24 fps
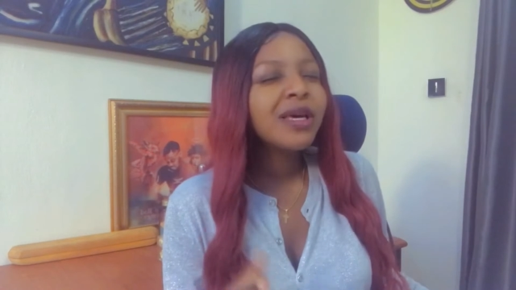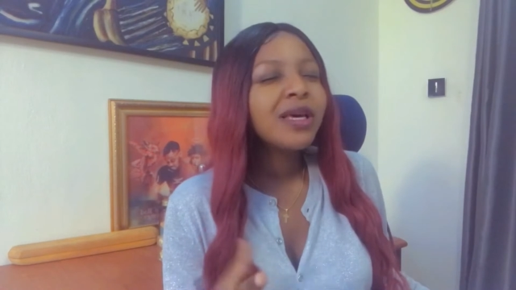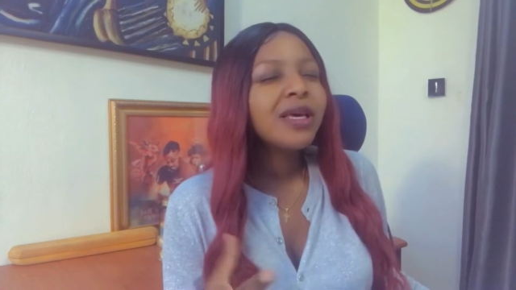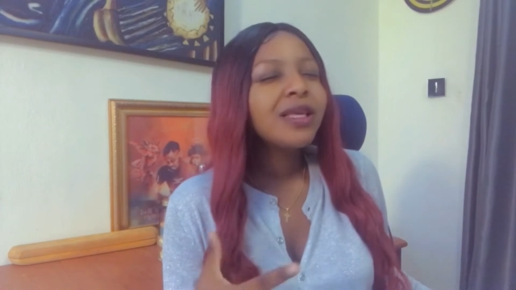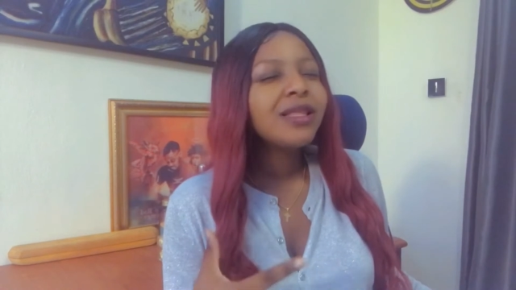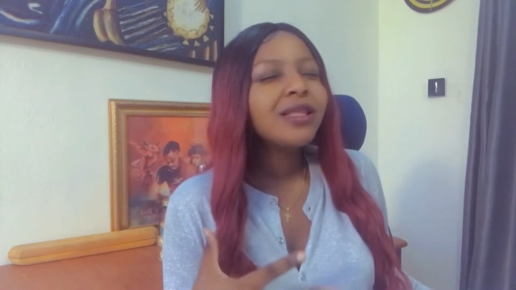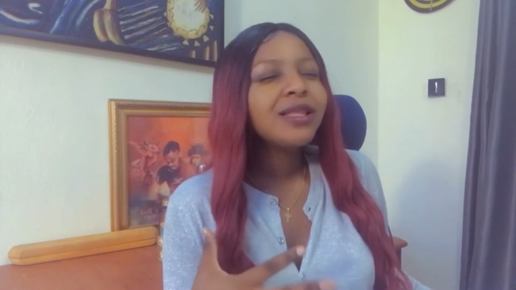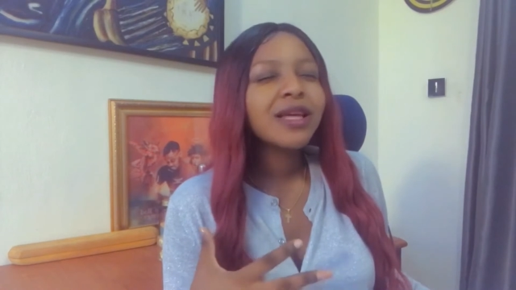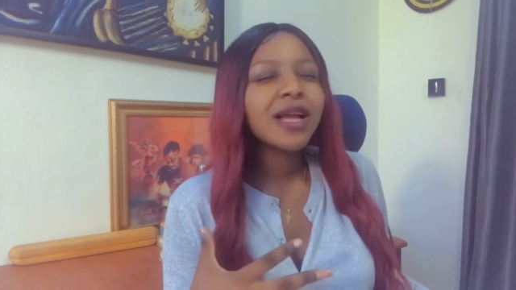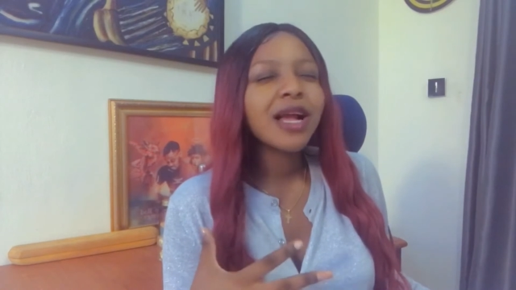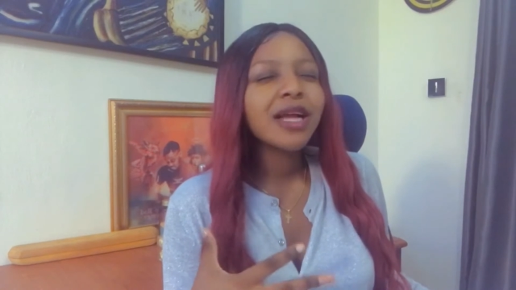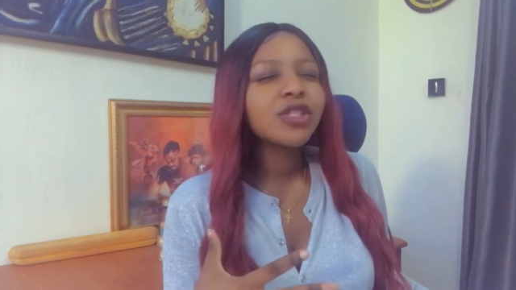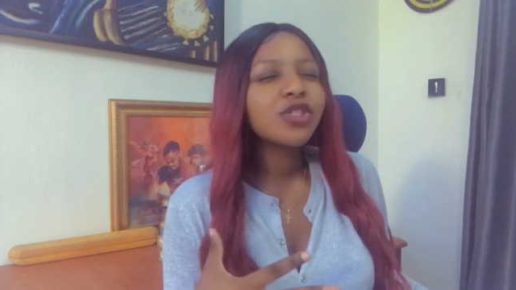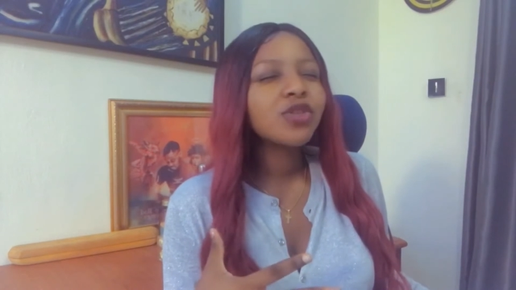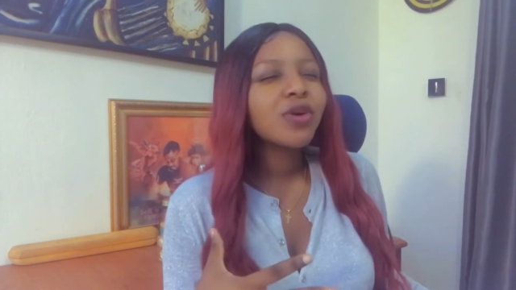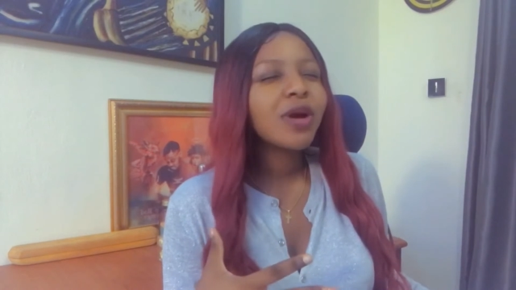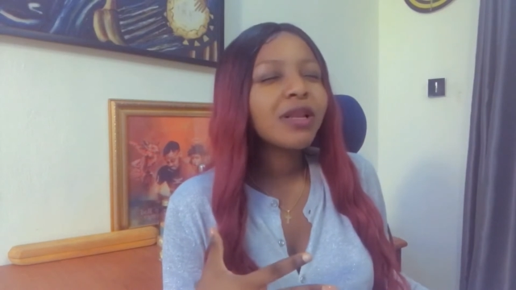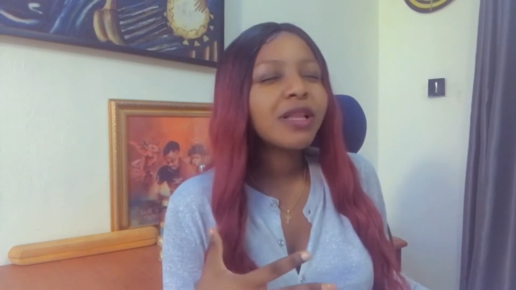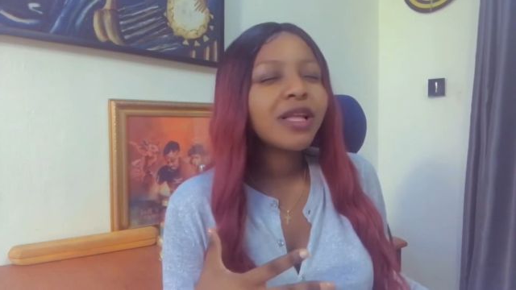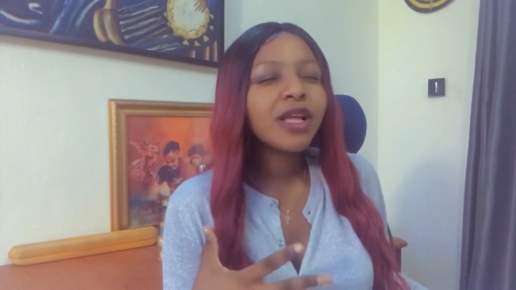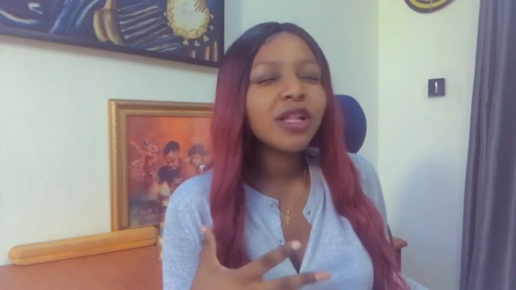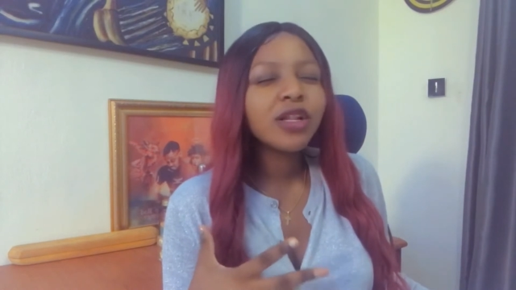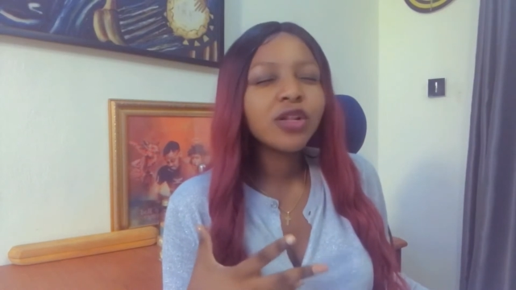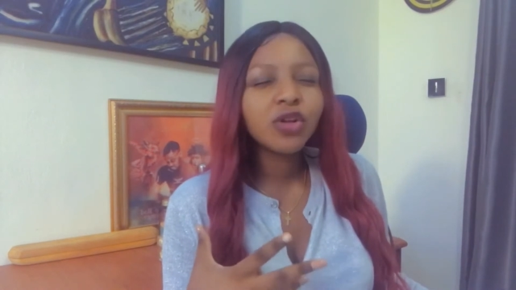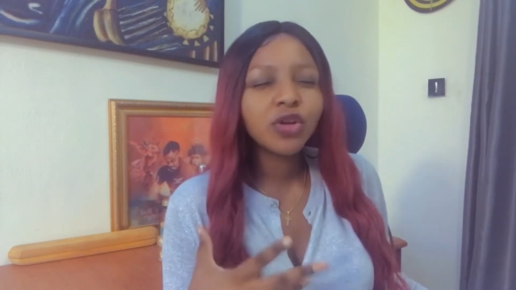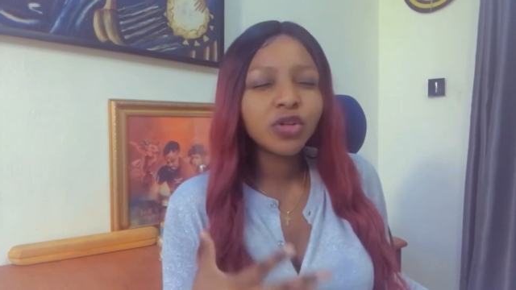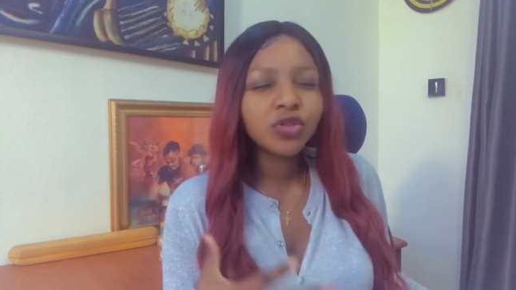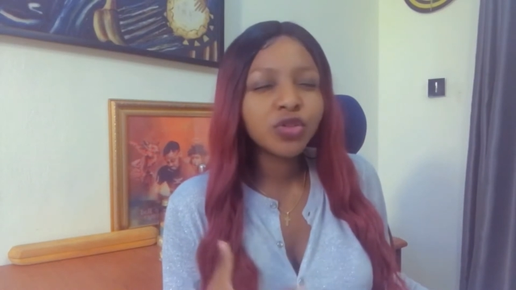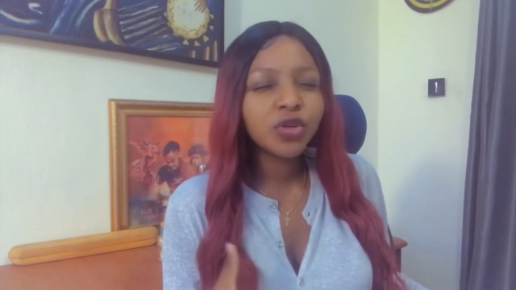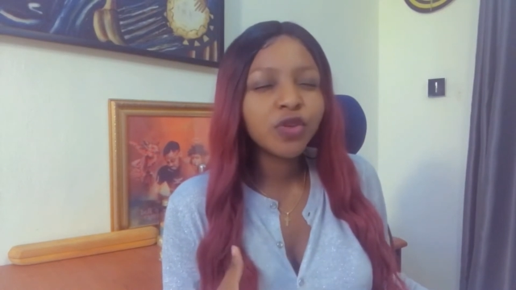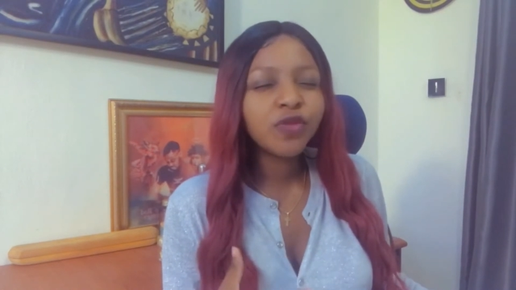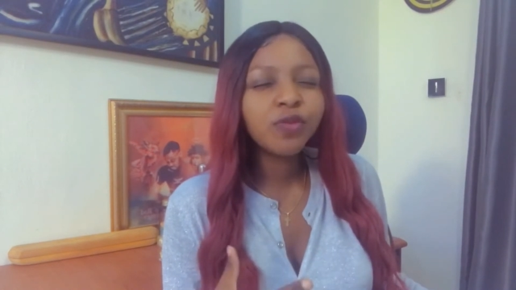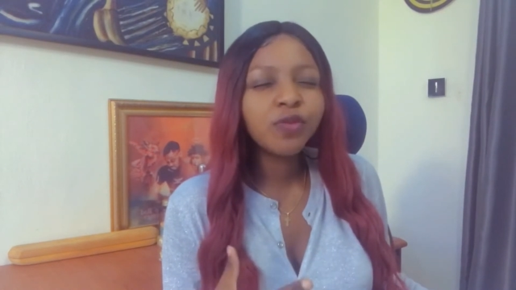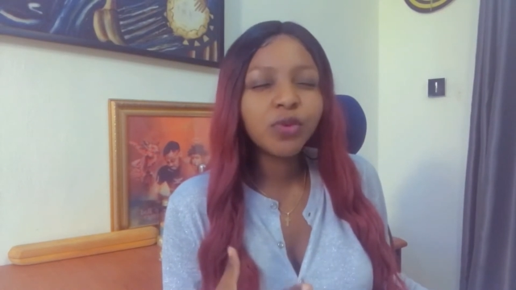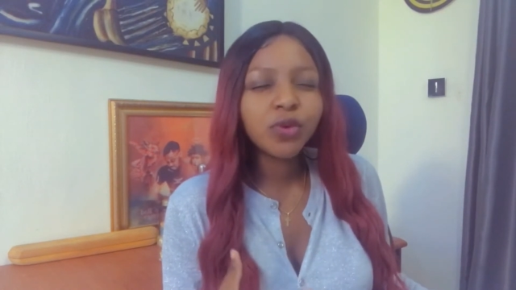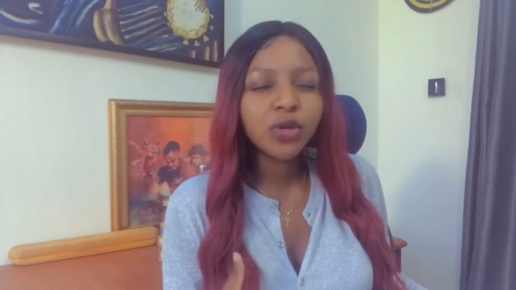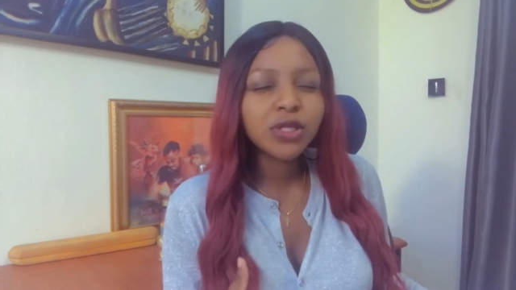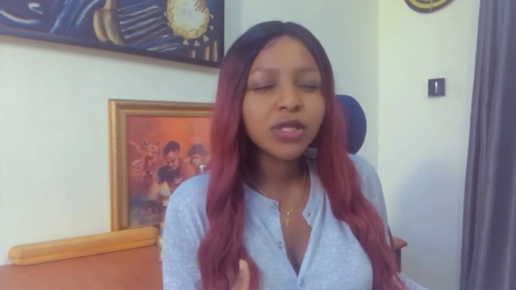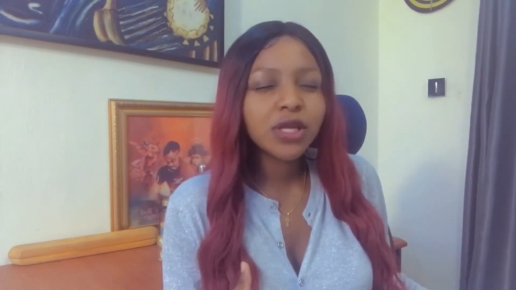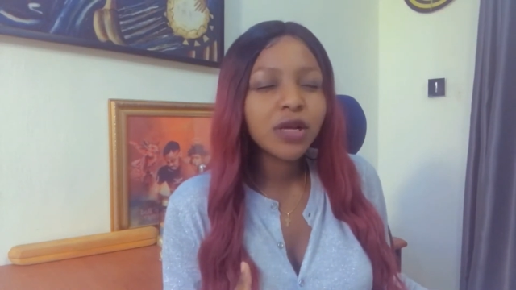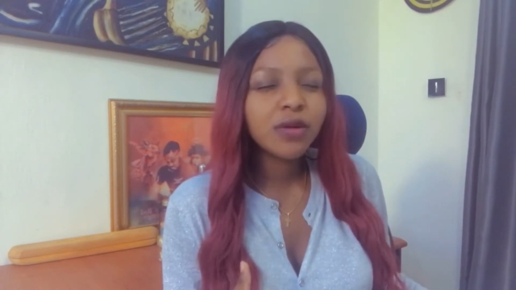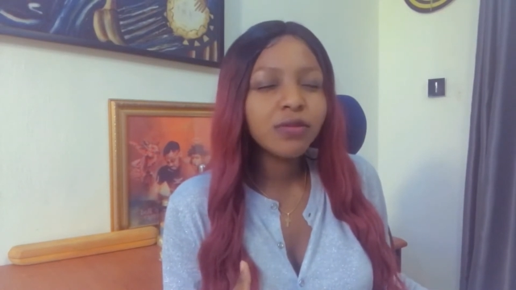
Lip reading: there are actually a lot of books